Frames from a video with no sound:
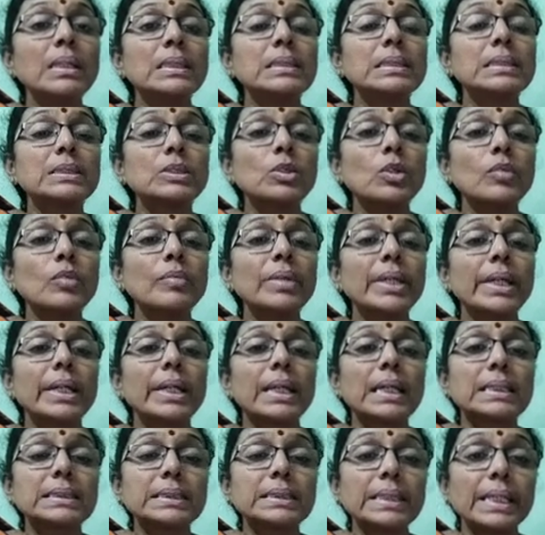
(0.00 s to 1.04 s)
So we are
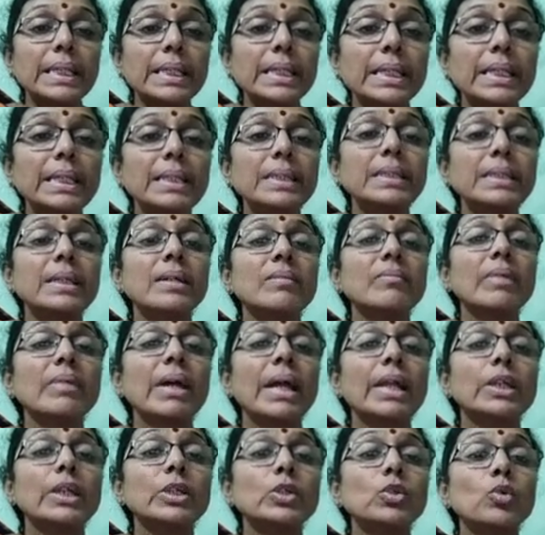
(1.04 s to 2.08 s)
assigning the
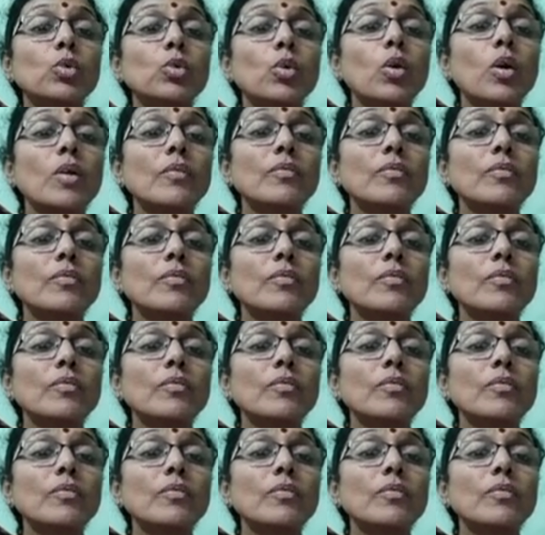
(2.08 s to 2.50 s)
value of